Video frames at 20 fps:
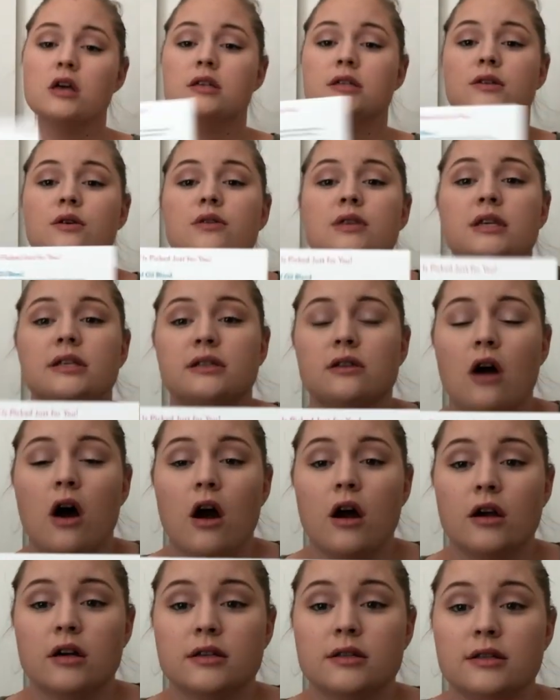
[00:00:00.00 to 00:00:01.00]
So these
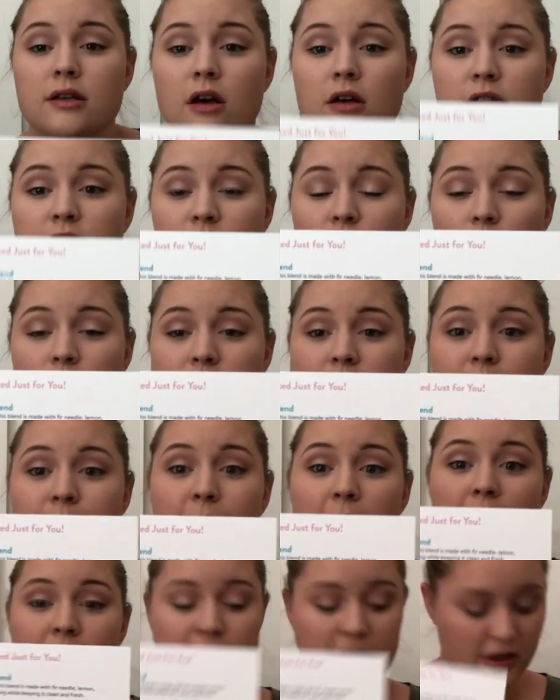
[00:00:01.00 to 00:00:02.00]
cards also on the
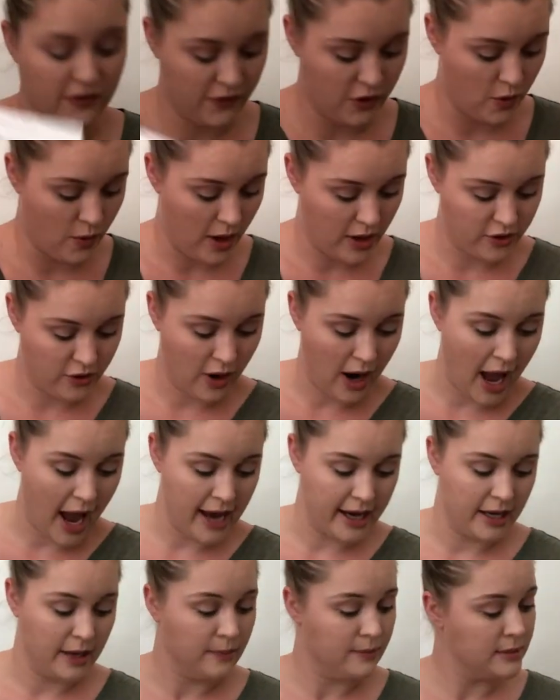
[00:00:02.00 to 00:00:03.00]
back give you other
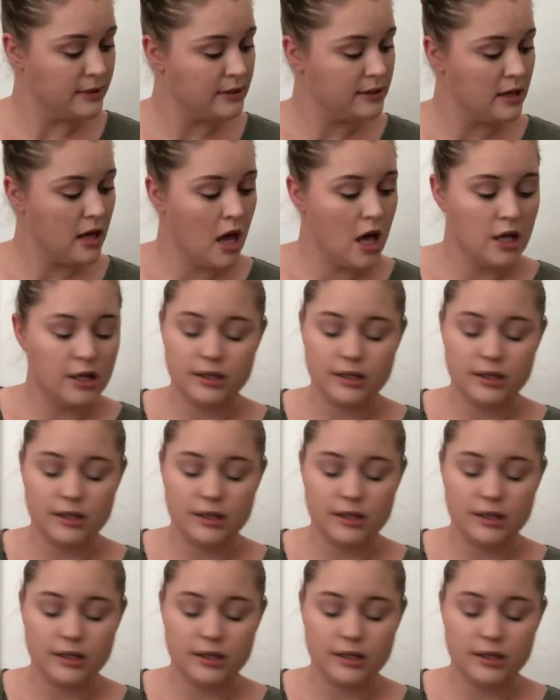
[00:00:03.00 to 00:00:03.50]
items.